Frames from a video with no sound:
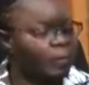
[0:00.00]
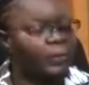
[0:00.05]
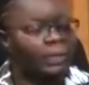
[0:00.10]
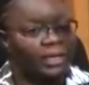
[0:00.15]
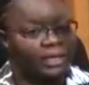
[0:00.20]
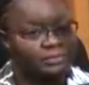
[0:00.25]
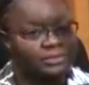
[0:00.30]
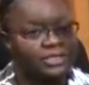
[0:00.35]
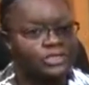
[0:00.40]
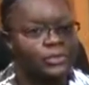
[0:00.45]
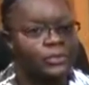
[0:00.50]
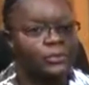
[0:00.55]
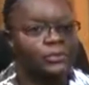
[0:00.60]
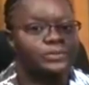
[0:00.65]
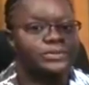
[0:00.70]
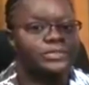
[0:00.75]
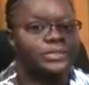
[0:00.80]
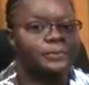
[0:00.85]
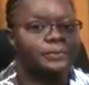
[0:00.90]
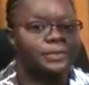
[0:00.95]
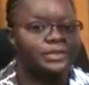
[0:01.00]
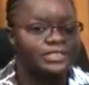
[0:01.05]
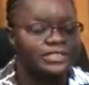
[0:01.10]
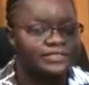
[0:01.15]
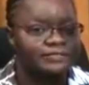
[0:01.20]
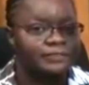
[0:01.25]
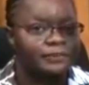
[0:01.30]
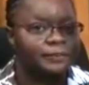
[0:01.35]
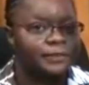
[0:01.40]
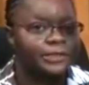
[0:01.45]
Okay. So for
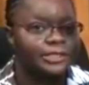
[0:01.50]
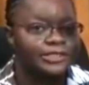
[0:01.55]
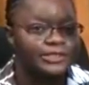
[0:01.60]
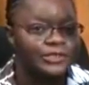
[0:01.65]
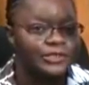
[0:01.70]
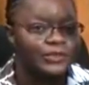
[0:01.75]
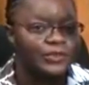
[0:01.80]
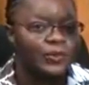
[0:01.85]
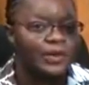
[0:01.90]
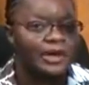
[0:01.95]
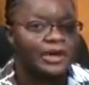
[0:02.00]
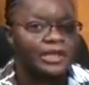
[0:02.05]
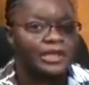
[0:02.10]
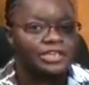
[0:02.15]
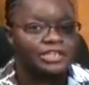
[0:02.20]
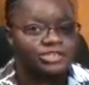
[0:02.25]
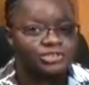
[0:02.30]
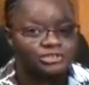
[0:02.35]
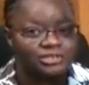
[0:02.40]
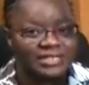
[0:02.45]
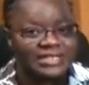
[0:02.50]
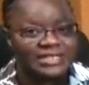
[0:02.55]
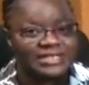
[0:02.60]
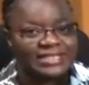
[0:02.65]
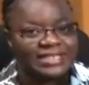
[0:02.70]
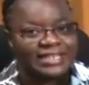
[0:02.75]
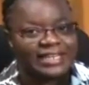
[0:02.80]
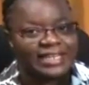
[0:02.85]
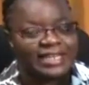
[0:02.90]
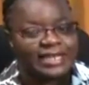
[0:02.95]
persons who are
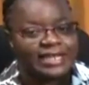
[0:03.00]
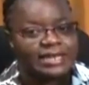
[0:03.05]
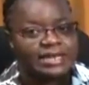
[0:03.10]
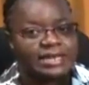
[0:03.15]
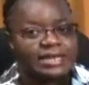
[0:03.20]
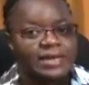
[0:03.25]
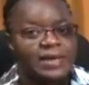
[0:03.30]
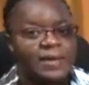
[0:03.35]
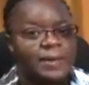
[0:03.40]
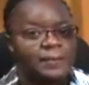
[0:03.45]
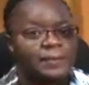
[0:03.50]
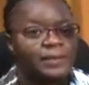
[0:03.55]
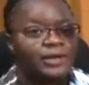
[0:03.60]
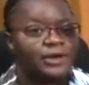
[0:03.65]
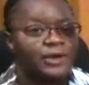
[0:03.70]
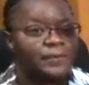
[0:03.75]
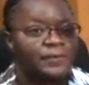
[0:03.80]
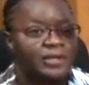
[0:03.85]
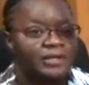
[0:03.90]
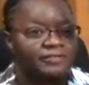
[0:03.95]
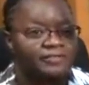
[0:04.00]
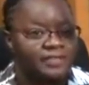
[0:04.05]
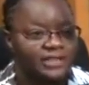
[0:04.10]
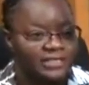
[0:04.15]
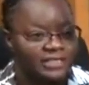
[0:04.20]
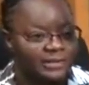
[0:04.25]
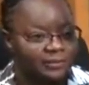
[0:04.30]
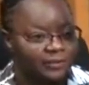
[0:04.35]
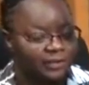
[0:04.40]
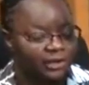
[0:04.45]
interested in becoming
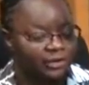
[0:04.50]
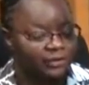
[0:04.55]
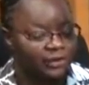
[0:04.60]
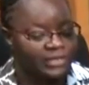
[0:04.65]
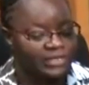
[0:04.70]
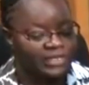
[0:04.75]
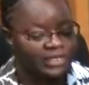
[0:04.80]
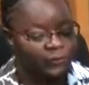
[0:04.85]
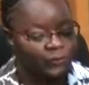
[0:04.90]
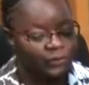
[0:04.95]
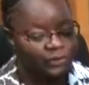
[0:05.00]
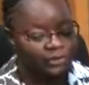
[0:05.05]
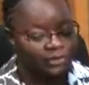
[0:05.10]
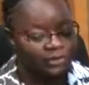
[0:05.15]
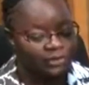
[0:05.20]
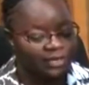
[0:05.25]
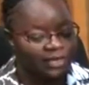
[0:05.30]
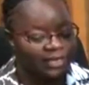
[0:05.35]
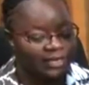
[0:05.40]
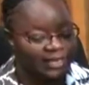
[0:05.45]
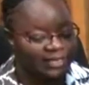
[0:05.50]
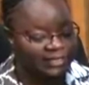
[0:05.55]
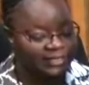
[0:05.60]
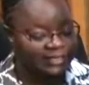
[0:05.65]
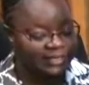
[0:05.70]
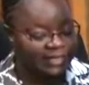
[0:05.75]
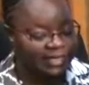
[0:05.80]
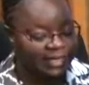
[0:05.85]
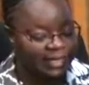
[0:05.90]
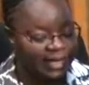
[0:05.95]
foster parents, they would
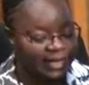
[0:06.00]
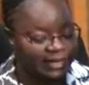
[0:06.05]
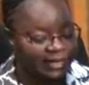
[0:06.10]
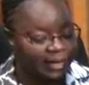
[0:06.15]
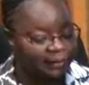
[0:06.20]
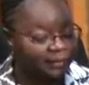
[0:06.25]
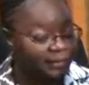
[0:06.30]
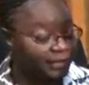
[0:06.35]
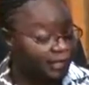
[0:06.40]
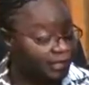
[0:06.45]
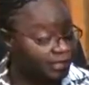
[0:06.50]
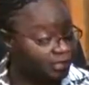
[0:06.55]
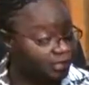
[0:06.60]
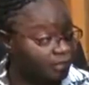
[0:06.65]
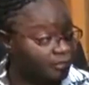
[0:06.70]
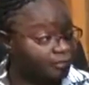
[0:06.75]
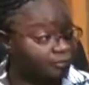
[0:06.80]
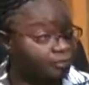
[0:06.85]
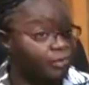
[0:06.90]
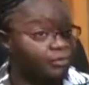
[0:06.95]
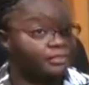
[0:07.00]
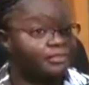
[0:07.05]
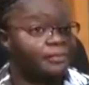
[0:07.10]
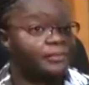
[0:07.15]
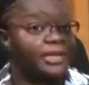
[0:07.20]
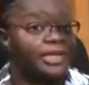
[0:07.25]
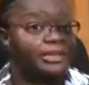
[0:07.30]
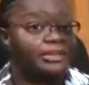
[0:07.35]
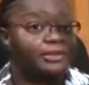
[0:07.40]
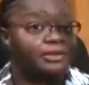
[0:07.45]
collect an application form
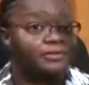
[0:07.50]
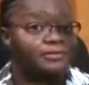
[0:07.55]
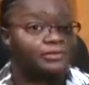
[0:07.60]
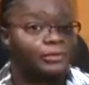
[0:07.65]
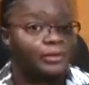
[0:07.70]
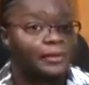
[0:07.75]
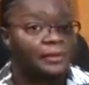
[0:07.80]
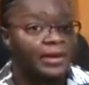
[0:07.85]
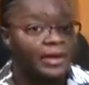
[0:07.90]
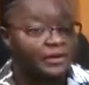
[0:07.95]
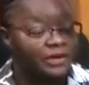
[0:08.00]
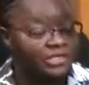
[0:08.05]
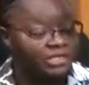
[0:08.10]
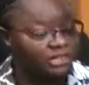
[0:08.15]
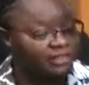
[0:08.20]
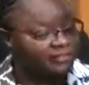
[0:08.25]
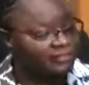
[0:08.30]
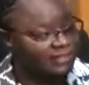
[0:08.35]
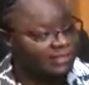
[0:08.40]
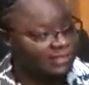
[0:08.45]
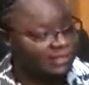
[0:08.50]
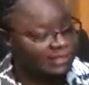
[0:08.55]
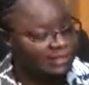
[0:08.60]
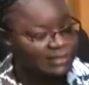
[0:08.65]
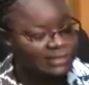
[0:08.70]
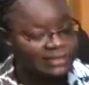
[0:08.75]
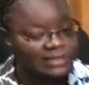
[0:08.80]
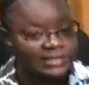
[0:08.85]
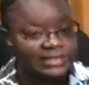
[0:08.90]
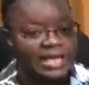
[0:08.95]
from any of our parish
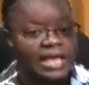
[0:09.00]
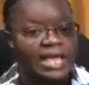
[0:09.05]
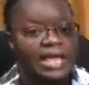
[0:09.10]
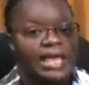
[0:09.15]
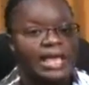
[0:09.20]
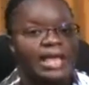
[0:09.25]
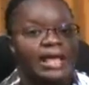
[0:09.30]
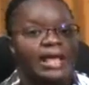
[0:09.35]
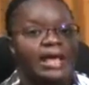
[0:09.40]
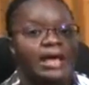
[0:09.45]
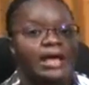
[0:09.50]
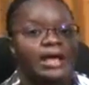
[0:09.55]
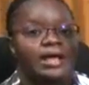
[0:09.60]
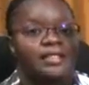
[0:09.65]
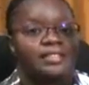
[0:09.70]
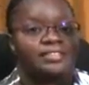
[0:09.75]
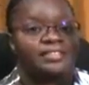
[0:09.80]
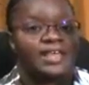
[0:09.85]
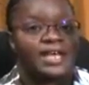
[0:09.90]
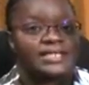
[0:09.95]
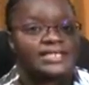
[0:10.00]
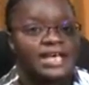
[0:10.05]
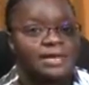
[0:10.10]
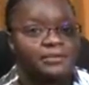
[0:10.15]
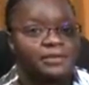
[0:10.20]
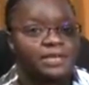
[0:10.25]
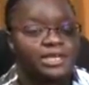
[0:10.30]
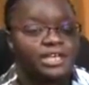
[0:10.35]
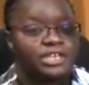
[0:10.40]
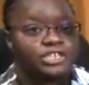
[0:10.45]
offices. That
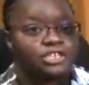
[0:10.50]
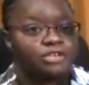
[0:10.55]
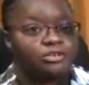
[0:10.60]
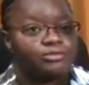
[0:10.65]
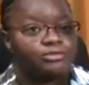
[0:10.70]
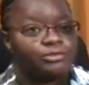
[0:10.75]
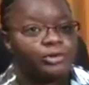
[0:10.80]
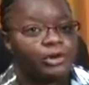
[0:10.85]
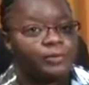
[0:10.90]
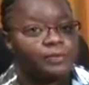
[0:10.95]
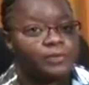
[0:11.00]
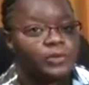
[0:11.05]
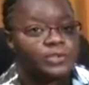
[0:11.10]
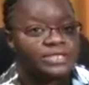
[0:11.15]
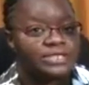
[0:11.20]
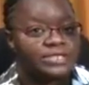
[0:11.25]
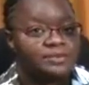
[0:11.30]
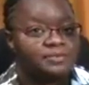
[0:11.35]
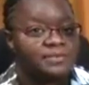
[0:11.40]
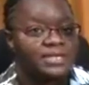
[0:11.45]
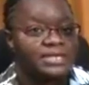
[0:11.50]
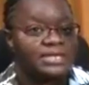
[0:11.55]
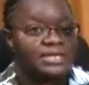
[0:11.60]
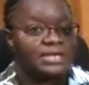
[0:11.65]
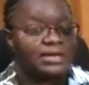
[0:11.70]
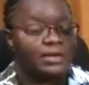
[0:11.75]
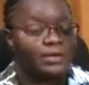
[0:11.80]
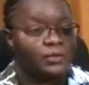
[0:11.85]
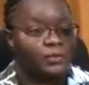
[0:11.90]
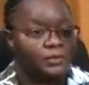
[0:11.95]
application form must
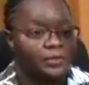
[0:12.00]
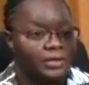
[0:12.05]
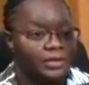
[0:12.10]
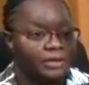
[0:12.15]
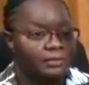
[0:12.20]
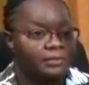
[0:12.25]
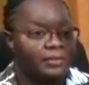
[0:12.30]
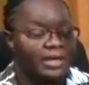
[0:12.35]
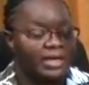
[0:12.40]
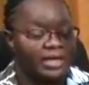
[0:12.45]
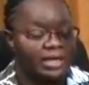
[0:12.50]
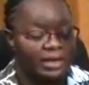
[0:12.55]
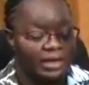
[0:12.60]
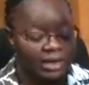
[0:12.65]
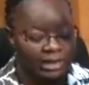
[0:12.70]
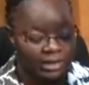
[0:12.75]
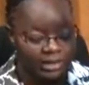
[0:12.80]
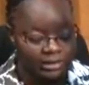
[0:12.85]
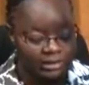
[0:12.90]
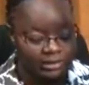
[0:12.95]
be accompanied by